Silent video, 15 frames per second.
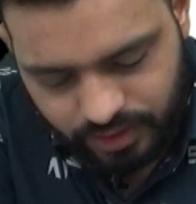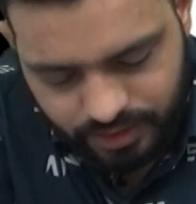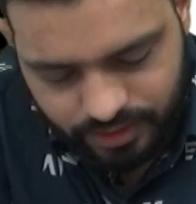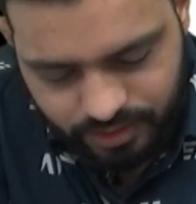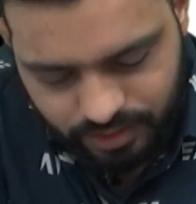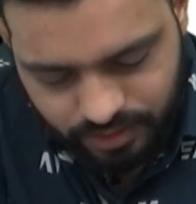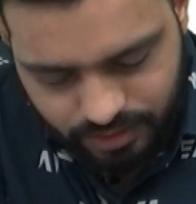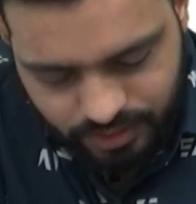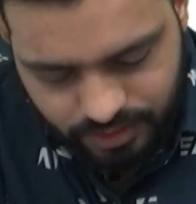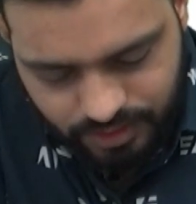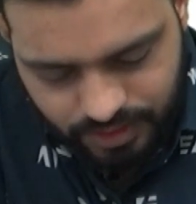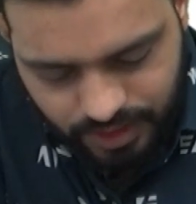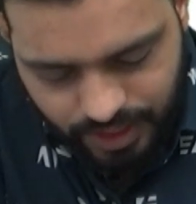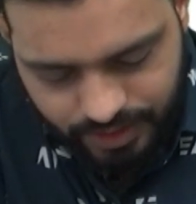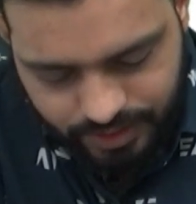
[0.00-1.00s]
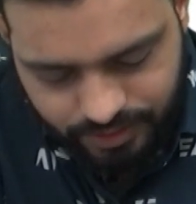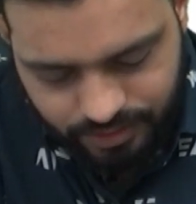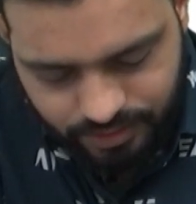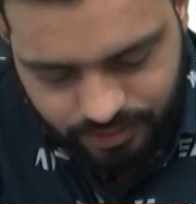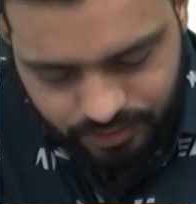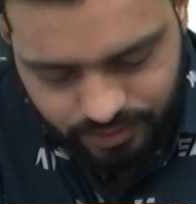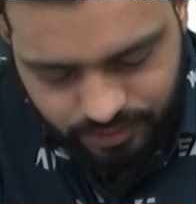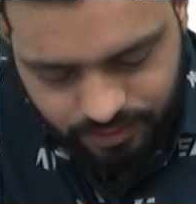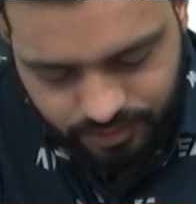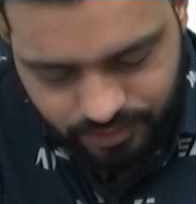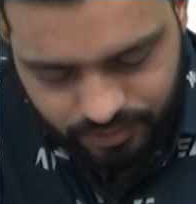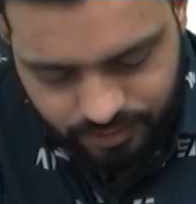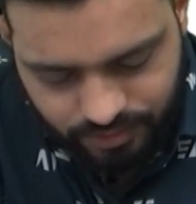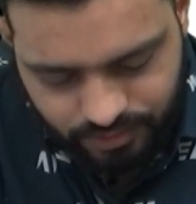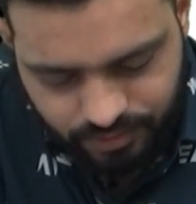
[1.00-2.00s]
as the size.
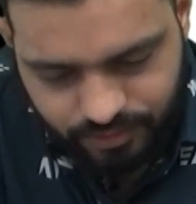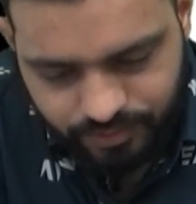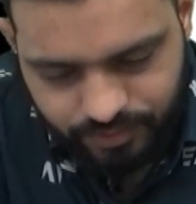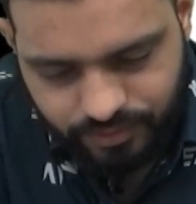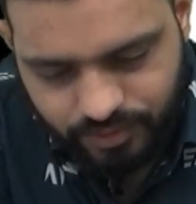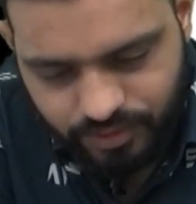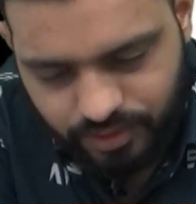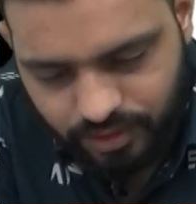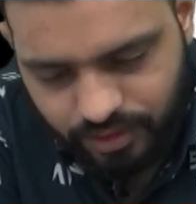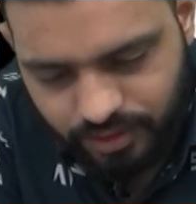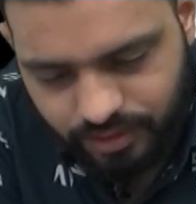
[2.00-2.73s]
Sorry.